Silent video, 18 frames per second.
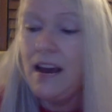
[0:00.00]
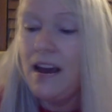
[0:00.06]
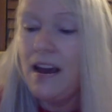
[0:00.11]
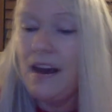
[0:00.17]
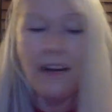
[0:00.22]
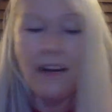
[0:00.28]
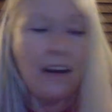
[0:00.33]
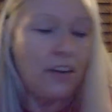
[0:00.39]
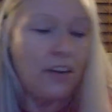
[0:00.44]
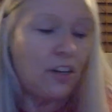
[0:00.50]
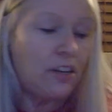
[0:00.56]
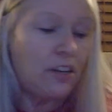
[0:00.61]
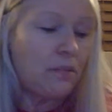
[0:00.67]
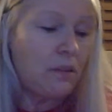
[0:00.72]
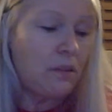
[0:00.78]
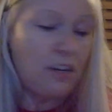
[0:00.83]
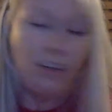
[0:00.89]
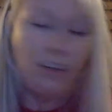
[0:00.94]
And I just
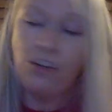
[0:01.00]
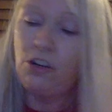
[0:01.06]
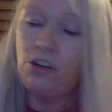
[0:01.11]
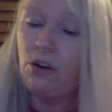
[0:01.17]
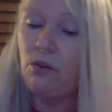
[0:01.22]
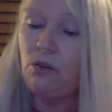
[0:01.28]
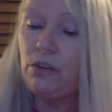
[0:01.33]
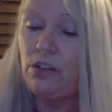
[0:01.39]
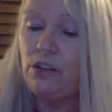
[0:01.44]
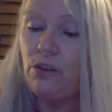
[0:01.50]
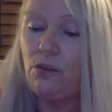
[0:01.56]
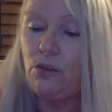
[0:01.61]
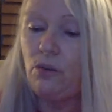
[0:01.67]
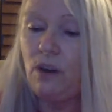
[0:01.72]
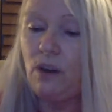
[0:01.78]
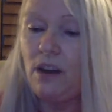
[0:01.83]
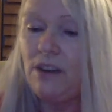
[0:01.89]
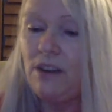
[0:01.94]
want to show
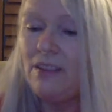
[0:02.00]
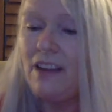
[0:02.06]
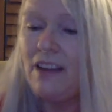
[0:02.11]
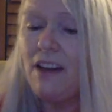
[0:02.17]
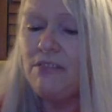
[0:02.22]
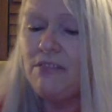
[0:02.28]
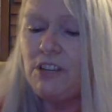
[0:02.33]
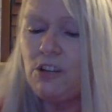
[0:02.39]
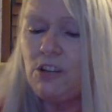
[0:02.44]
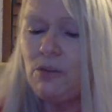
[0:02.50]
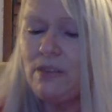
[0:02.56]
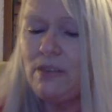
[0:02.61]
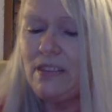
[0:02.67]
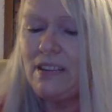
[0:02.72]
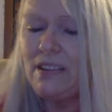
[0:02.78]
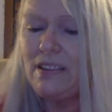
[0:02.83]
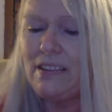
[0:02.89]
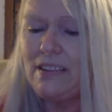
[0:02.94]
you, I only have two of
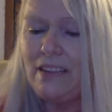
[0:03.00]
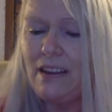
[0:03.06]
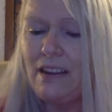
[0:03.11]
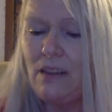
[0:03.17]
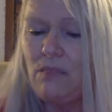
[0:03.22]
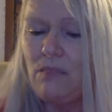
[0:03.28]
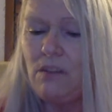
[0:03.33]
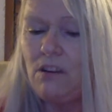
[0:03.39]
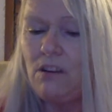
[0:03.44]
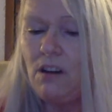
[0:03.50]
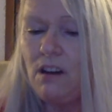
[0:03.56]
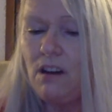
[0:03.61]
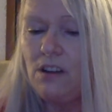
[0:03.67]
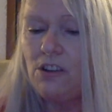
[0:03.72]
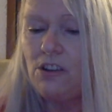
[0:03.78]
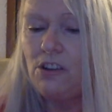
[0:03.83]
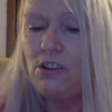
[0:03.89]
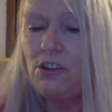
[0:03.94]
these, and I'm
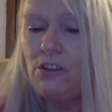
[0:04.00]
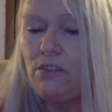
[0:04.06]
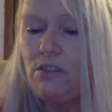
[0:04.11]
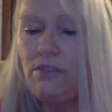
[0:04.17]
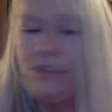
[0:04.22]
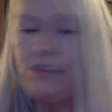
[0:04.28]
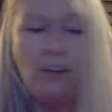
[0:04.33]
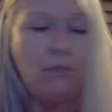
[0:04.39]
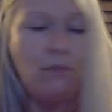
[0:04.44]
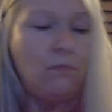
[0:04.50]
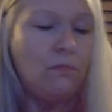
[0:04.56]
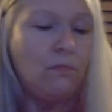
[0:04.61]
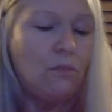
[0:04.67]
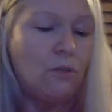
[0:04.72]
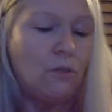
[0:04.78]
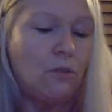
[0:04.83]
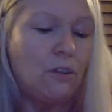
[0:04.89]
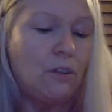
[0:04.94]
not sure if there are
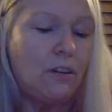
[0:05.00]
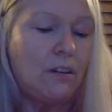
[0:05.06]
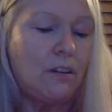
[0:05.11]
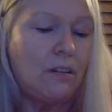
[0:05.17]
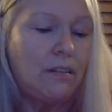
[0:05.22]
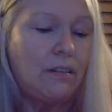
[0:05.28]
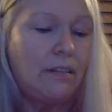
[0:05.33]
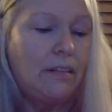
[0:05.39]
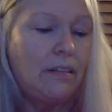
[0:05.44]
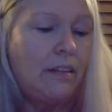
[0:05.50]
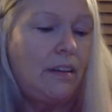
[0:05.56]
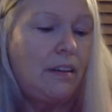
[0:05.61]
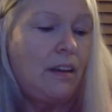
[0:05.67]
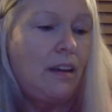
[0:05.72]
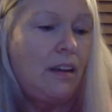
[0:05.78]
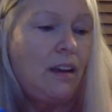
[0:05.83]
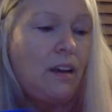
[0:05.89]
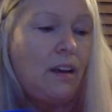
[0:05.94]
more,
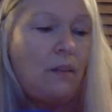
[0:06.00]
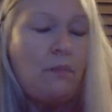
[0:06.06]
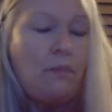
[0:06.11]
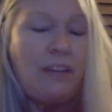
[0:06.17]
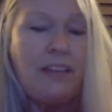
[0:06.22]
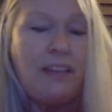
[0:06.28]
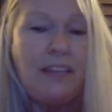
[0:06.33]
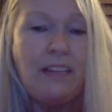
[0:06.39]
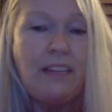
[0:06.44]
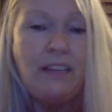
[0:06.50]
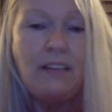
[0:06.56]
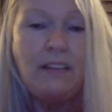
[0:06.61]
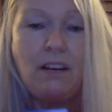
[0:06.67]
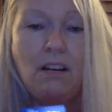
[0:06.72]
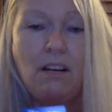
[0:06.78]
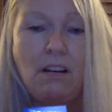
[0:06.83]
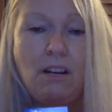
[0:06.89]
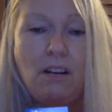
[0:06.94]
but these
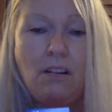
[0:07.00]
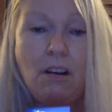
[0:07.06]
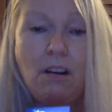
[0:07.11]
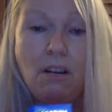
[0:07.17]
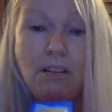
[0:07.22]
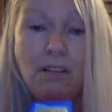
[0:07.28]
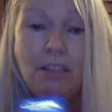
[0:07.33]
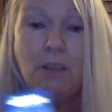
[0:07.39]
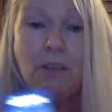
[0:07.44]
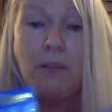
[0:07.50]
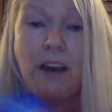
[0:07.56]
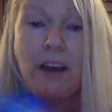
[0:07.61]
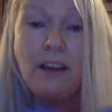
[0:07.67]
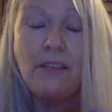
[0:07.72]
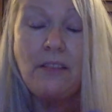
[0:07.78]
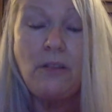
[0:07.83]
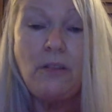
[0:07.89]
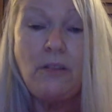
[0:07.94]
are also
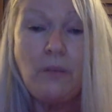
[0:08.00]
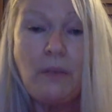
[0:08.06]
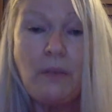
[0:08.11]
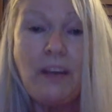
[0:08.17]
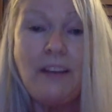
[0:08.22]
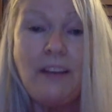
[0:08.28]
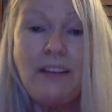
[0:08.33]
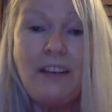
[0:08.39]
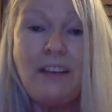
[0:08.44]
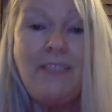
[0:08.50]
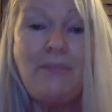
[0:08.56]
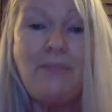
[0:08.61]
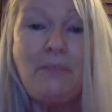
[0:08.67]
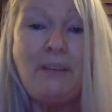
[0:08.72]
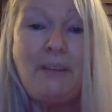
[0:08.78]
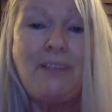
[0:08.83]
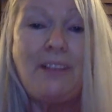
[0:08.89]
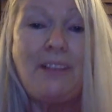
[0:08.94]
pass holder pins. I have a
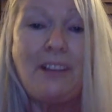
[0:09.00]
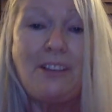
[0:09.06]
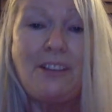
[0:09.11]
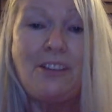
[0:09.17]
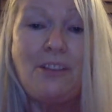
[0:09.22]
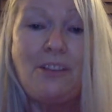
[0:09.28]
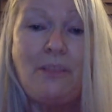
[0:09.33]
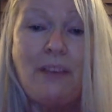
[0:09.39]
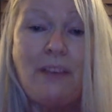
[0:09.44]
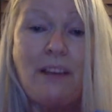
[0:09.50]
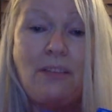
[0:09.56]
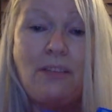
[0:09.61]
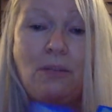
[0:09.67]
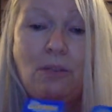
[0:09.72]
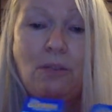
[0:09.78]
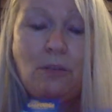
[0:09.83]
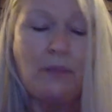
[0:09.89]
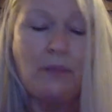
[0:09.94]
big collection of pass
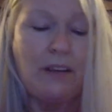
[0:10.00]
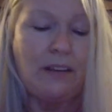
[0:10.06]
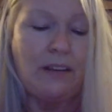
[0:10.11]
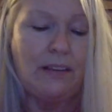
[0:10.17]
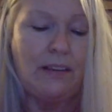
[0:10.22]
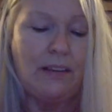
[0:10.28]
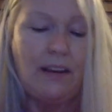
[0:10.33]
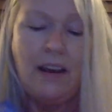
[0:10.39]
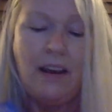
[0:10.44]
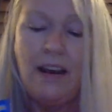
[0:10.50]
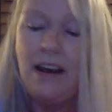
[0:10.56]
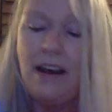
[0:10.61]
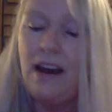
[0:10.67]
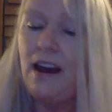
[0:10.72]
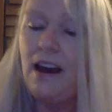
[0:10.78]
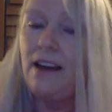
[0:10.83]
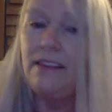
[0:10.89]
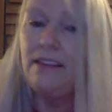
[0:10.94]
holder pins,
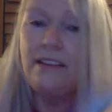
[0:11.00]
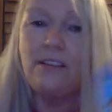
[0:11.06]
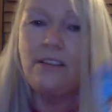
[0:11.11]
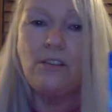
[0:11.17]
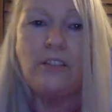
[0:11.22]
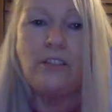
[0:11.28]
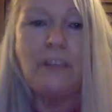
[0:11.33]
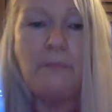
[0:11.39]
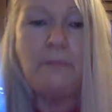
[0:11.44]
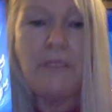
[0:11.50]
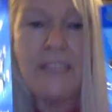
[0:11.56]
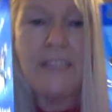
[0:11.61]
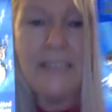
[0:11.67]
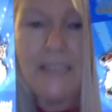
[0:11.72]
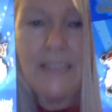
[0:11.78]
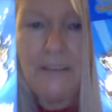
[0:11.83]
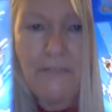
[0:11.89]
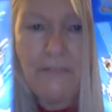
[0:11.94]
and these are
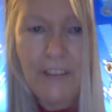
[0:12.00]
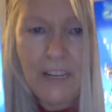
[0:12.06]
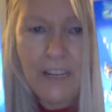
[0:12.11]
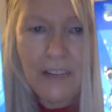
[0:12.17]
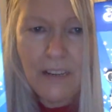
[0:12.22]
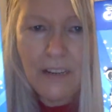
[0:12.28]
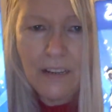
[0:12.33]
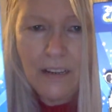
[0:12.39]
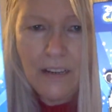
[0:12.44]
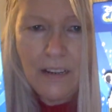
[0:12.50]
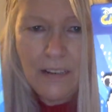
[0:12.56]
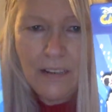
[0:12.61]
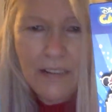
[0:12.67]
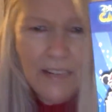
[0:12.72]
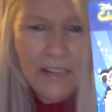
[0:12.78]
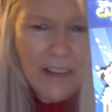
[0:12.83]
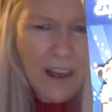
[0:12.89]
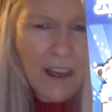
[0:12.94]
specific
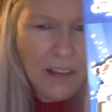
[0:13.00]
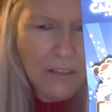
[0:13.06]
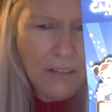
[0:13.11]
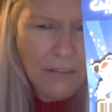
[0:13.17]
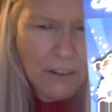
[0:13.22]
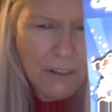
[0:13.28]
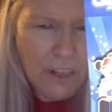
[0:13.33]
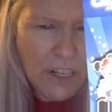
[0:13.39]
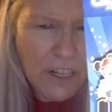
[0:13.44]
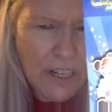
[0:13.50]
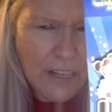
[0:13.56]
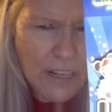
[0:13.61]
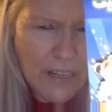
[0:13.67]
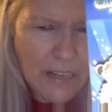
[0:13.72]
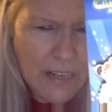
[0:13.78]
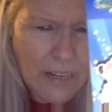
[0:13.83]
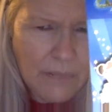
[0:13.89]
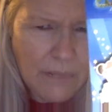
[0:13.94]
to California
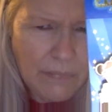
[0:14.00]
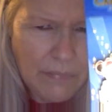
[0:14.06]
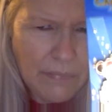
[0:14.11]
Disney,